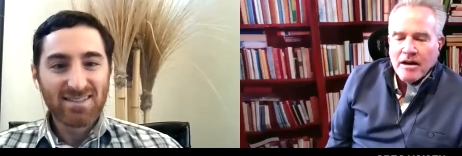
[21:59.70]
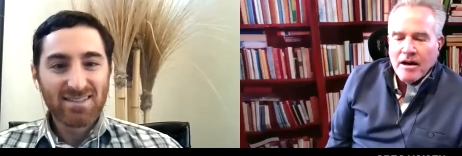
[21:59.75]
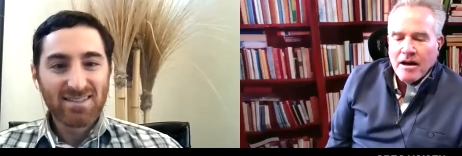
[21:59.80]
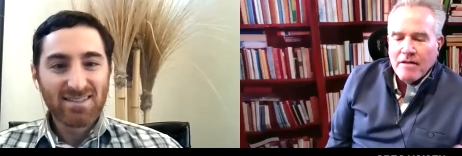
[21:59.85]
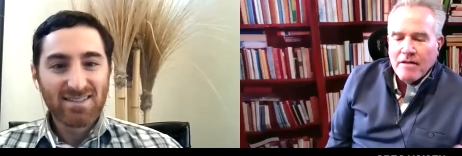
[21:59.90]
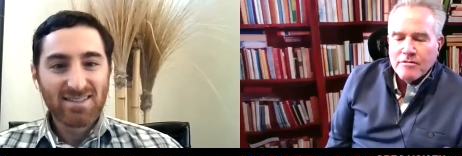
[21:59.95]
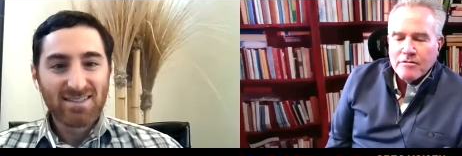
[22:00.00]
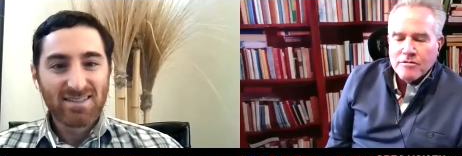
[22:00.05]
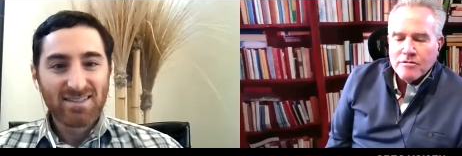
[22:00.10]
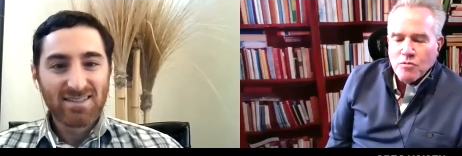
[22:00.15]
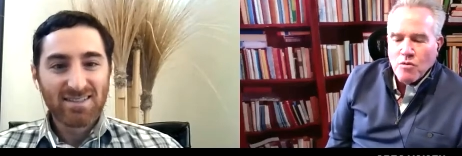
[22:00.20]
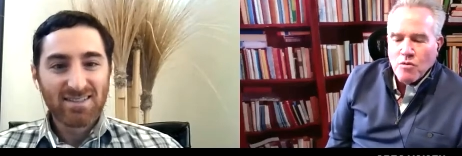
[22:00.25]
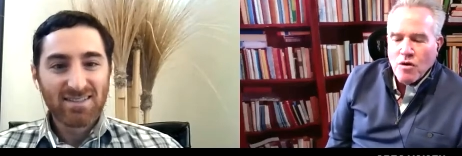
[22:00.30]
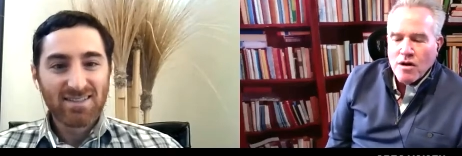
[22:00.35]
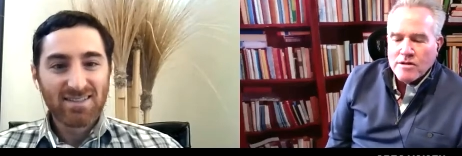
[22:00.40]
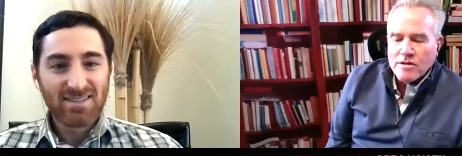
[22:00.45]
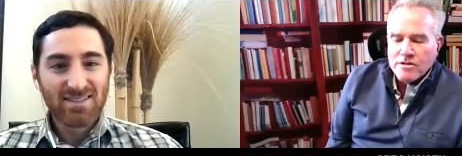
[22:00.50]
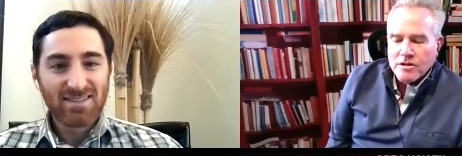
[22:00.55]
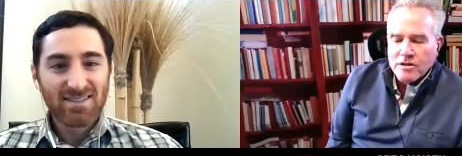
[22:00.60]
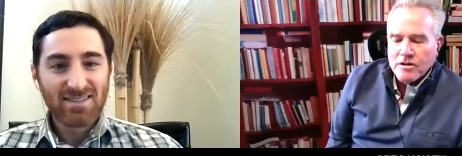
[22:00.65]
Speaker 1: I was
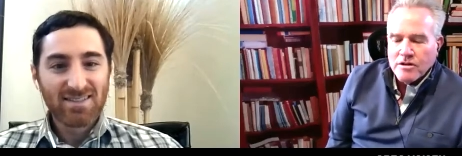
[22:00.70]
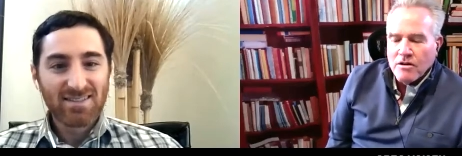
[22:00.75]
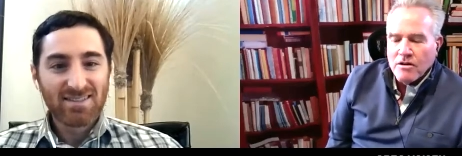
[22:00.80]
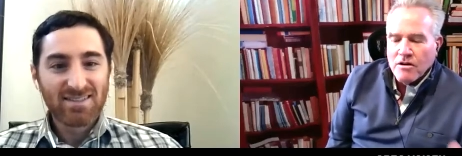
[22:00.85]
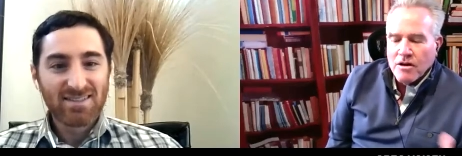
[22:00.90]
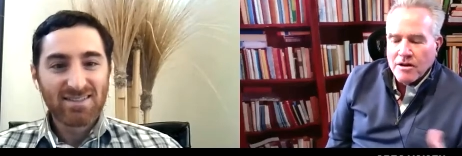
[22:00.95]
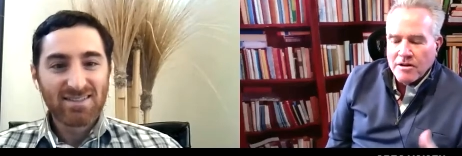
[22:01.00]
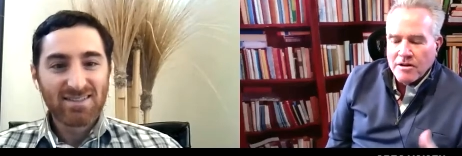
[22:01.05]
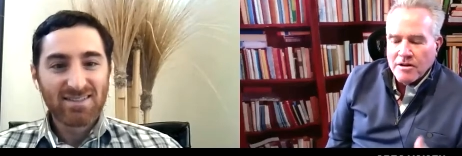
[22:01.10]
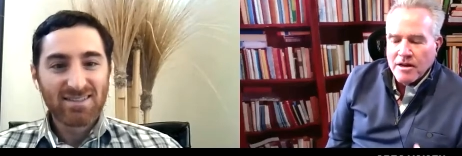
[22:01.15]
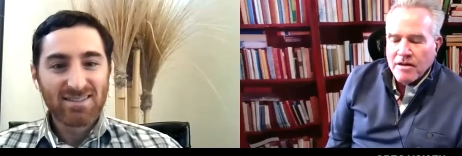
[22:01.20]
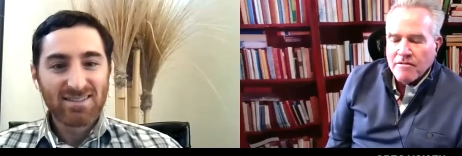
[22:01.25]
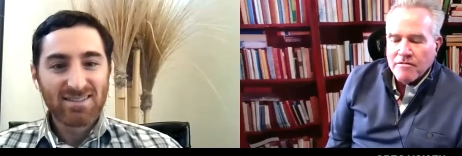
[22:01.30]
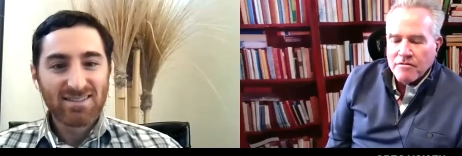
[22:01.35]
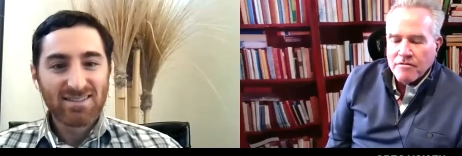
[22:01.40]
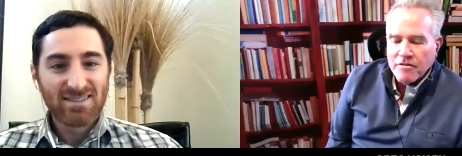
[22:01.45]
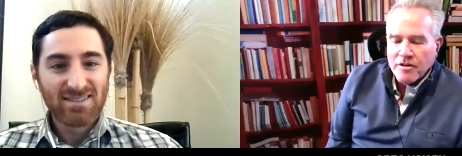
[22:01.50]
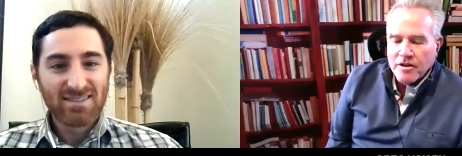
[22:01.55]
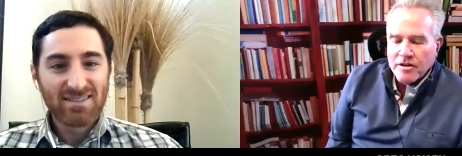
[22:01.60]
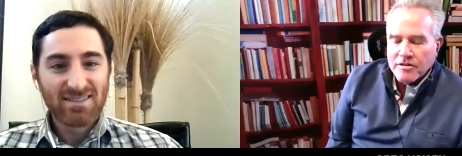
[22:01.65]
watching on
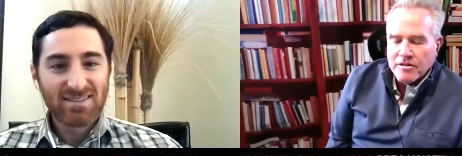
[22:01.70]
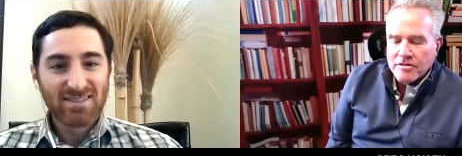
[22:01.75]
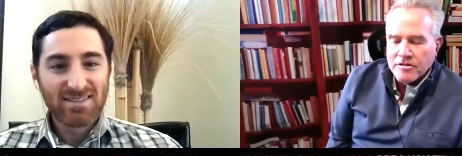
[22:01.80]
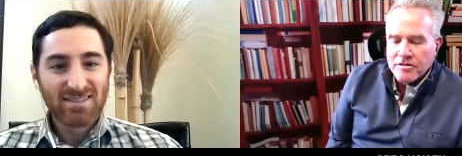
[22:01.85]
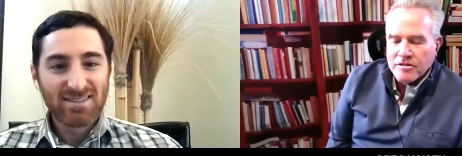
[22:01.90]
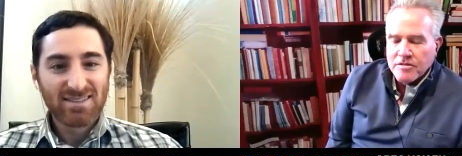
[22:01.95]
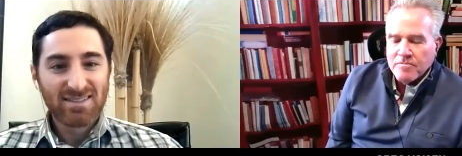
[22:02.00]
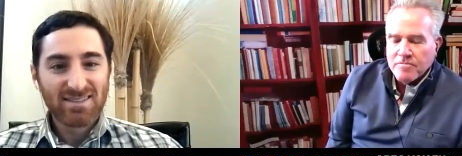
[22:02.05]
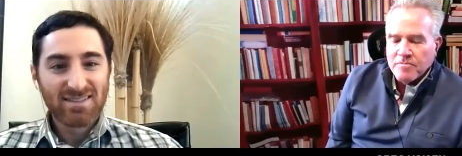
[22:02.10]
Netflix